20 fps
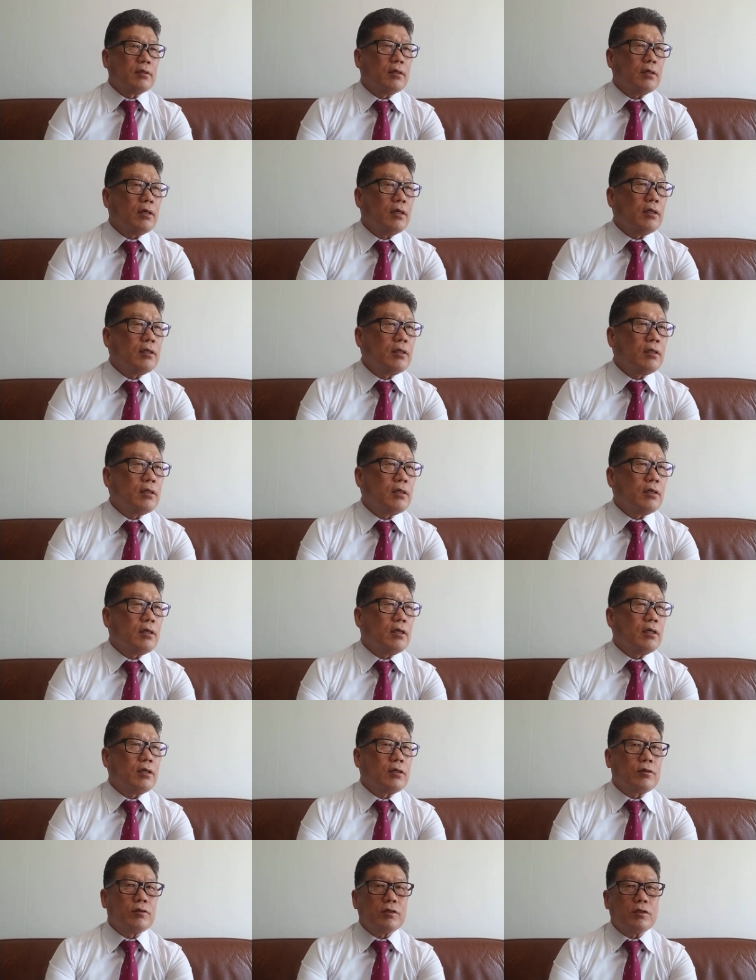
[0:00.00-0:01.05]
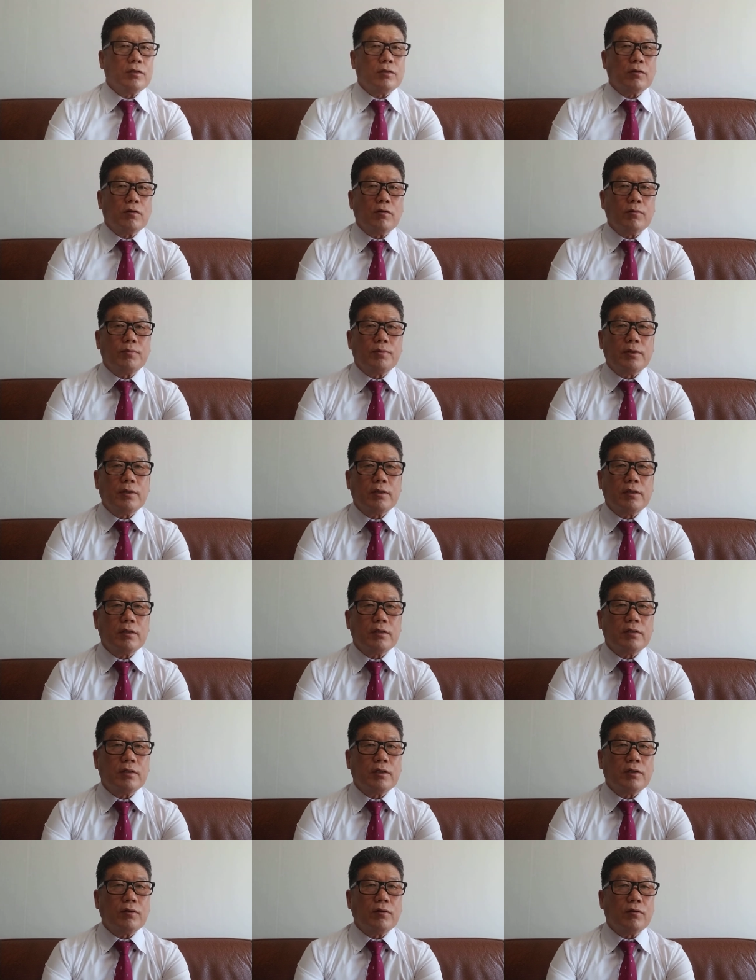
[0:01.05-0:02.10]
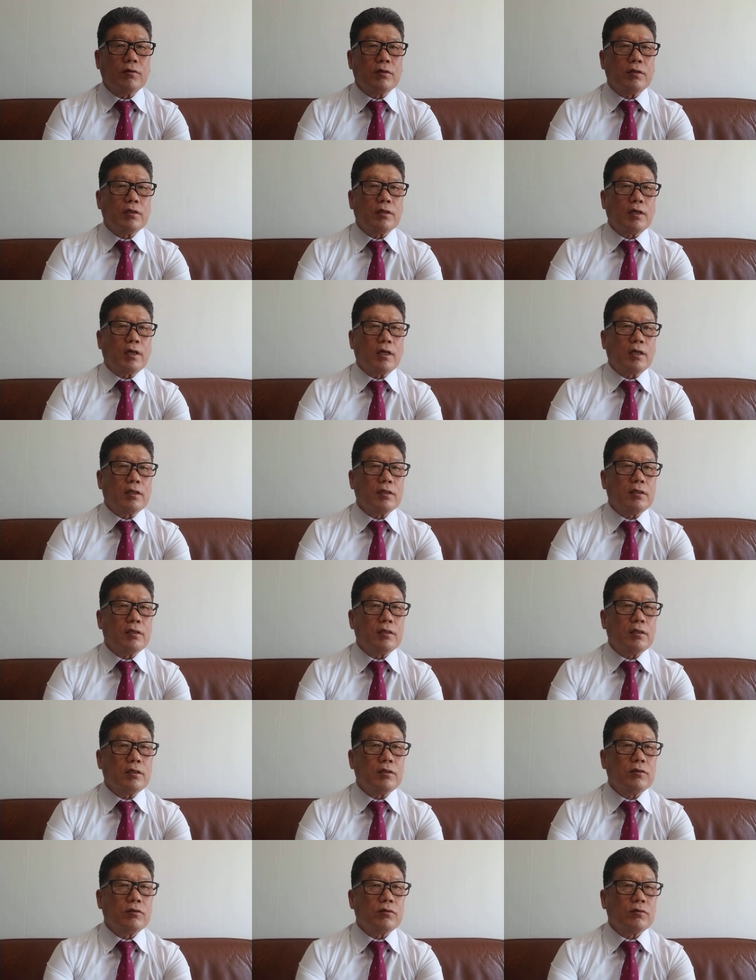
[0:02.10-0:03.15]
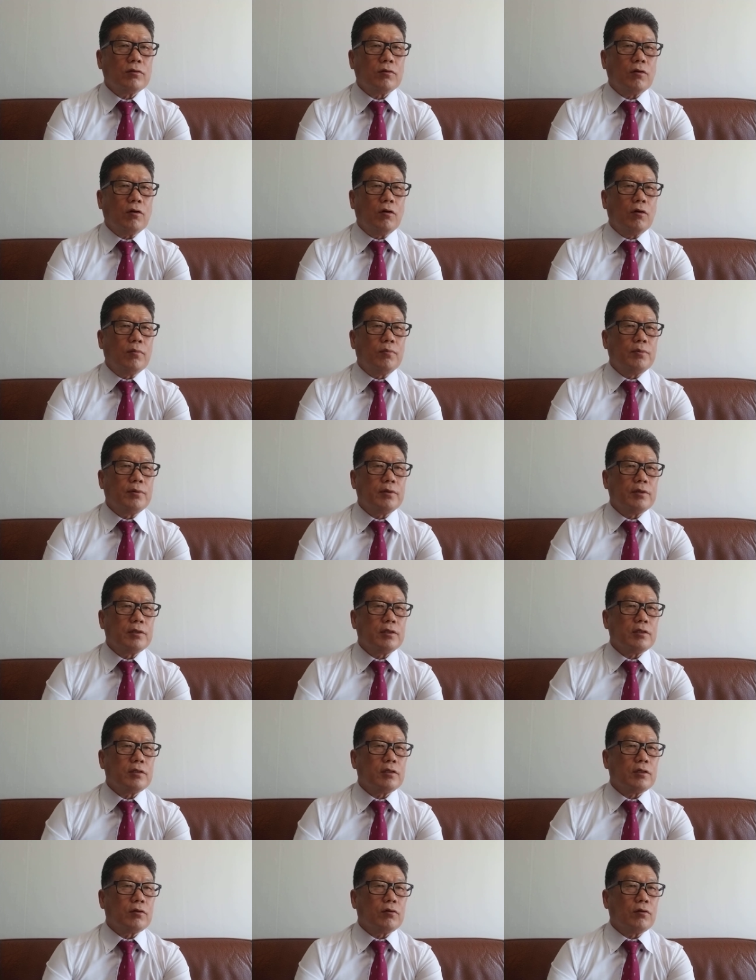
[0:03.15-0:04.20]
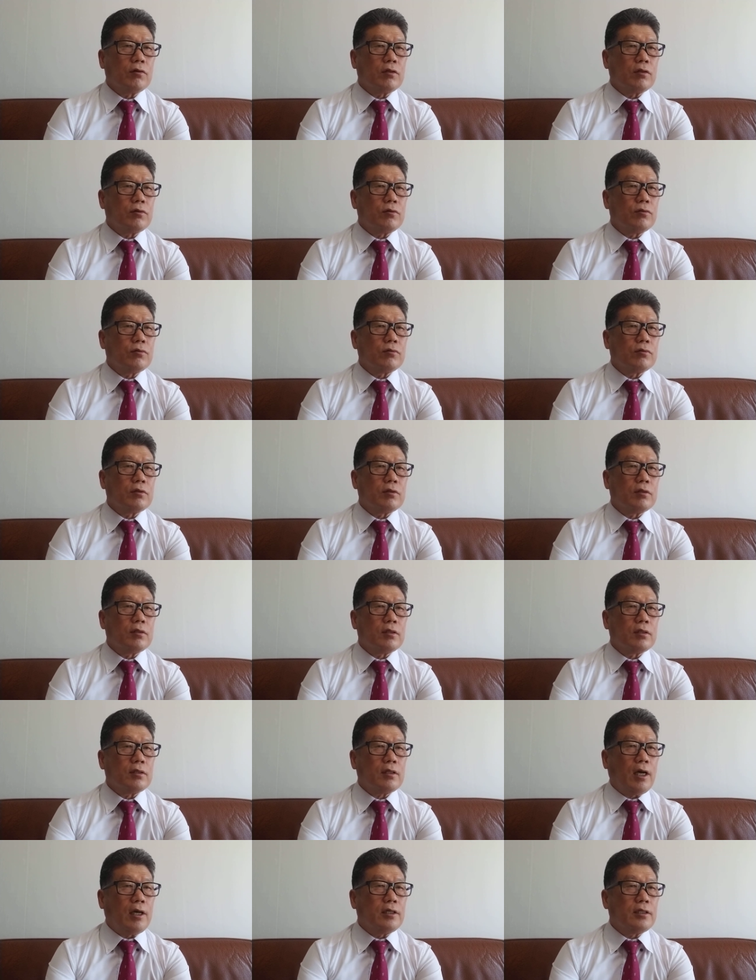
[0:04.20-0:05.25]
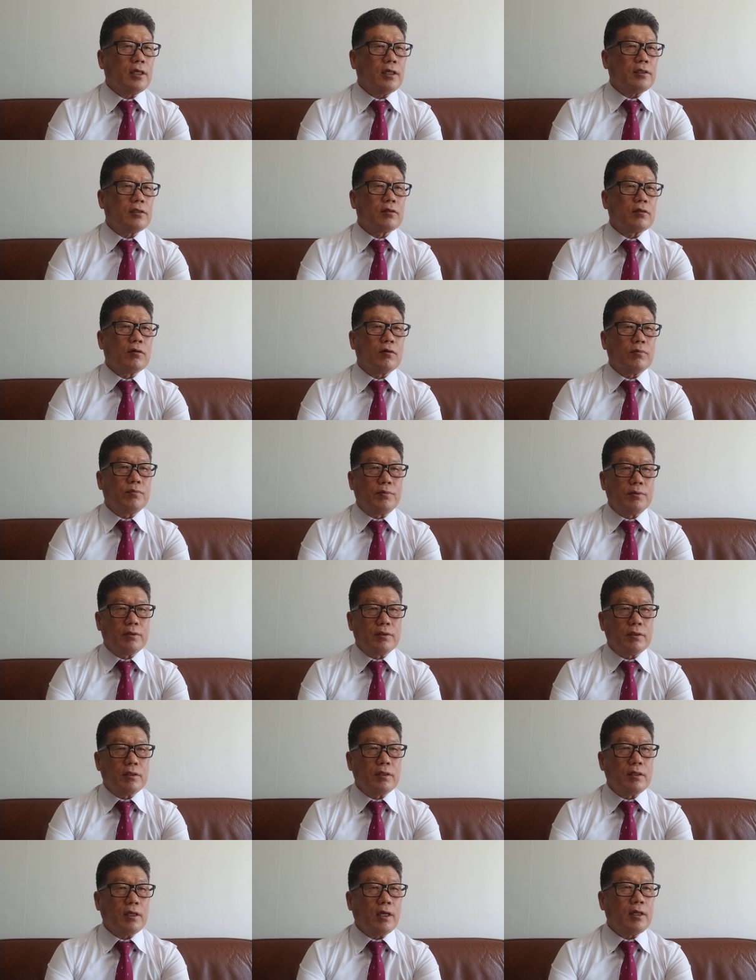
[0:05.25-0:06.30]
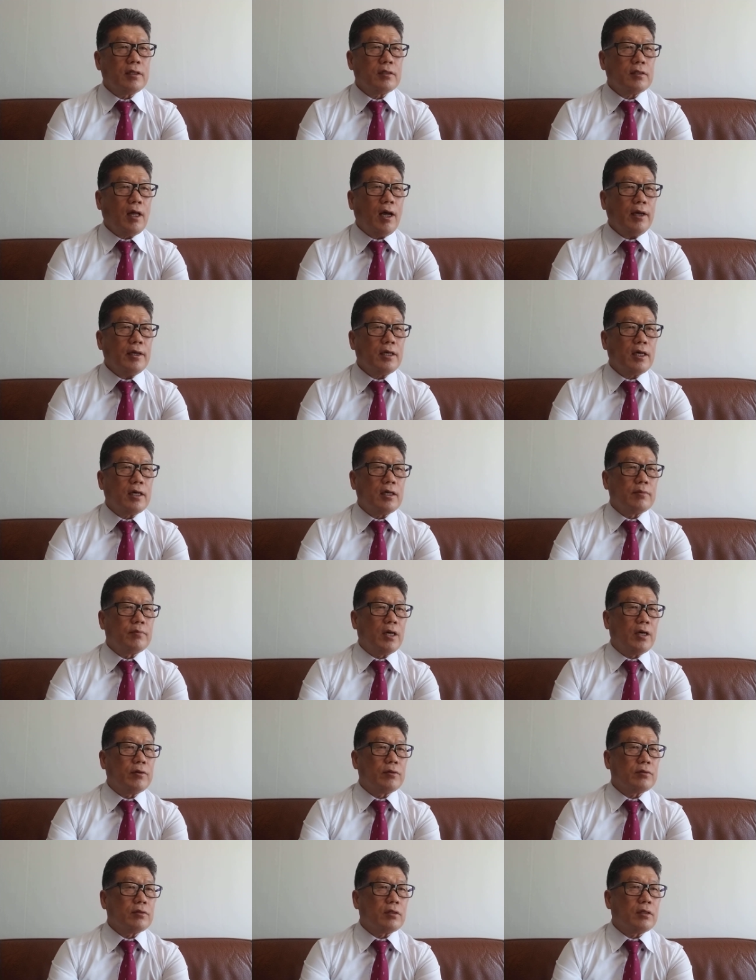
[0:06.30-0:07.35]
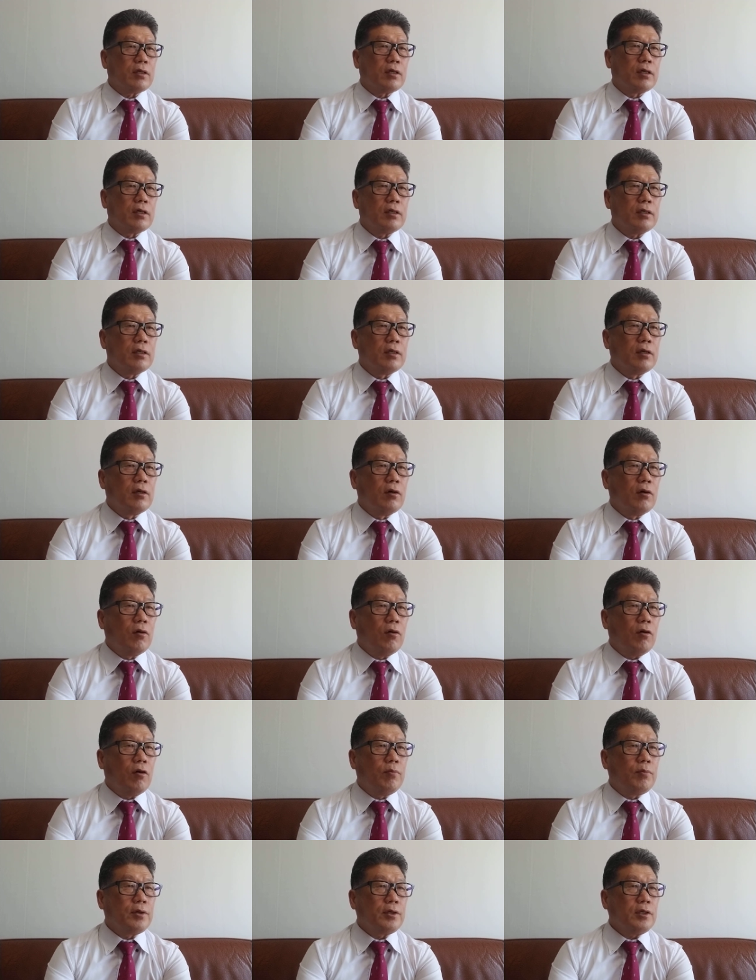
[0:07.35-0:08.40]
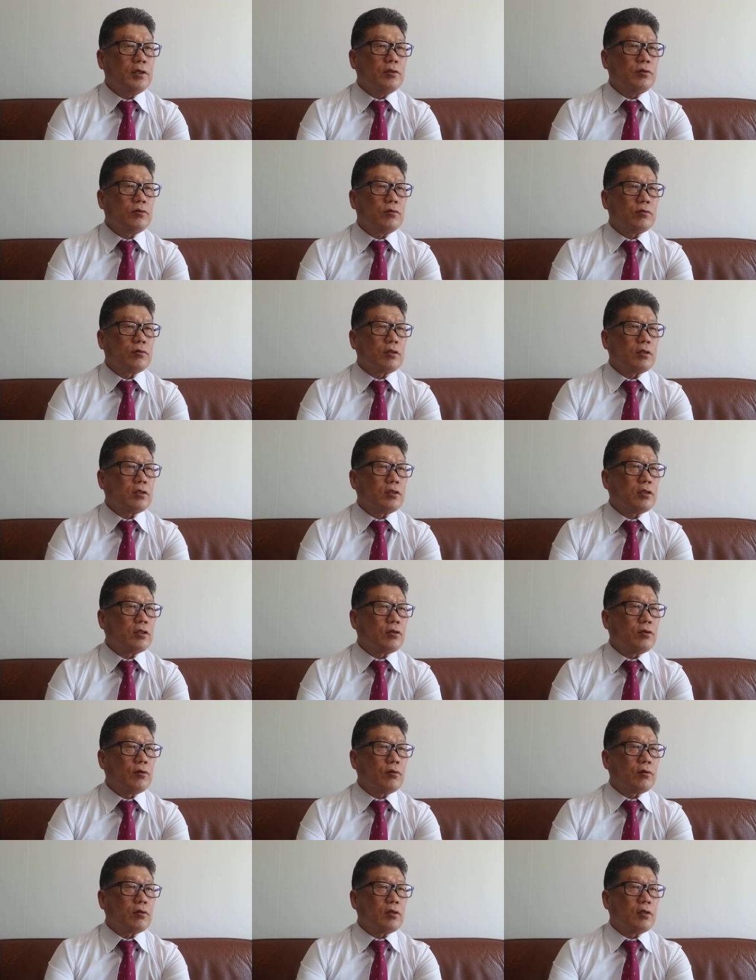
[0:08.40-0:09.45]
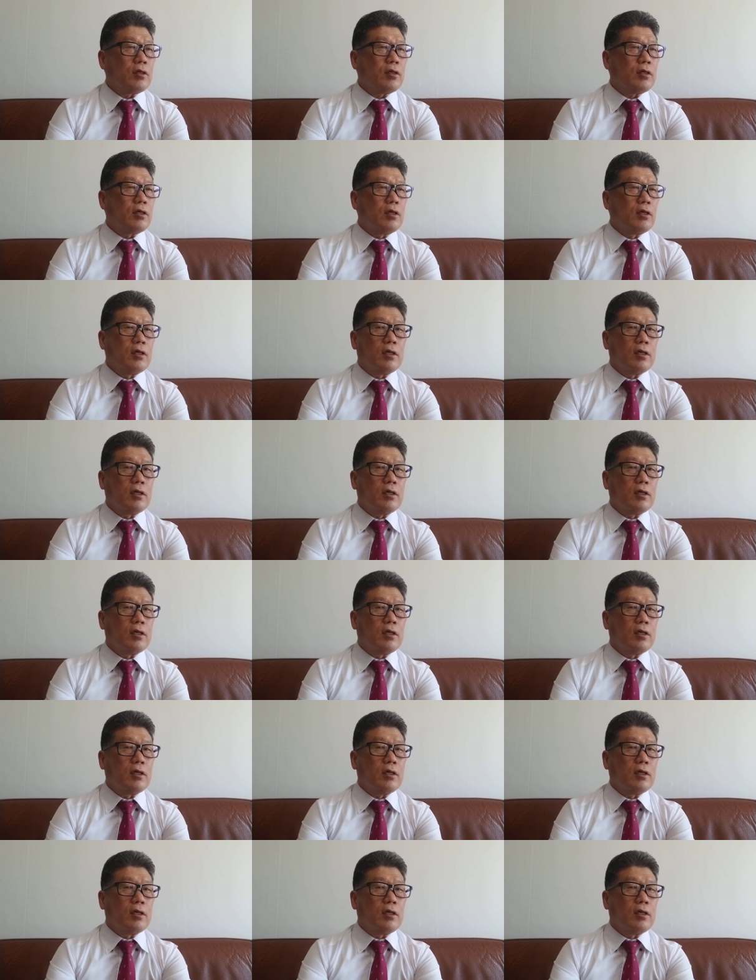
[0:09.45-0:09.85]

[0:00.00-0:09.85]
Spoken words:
And the acquisition of the security guarantee issue of the security to digest of the entire amount of issued security.